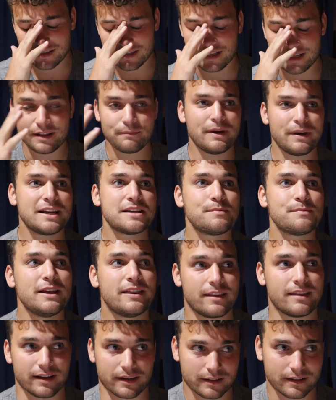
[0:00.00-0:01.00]
It makes me
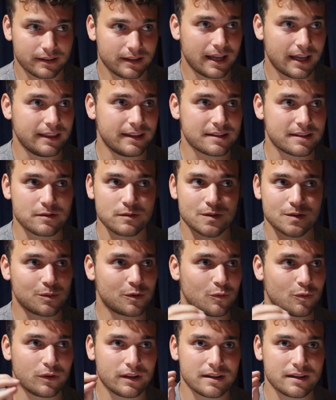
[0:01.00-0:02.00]
think, and this is
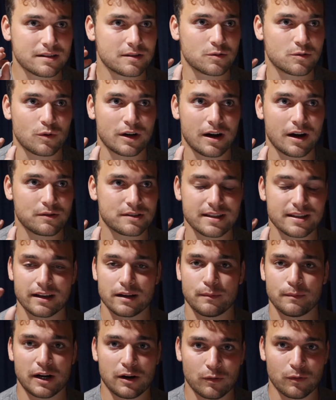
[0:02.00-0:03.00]
what I was thinking
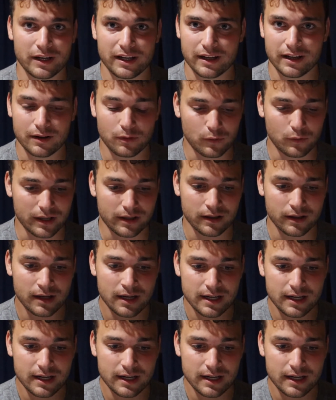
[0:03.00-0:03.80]
about when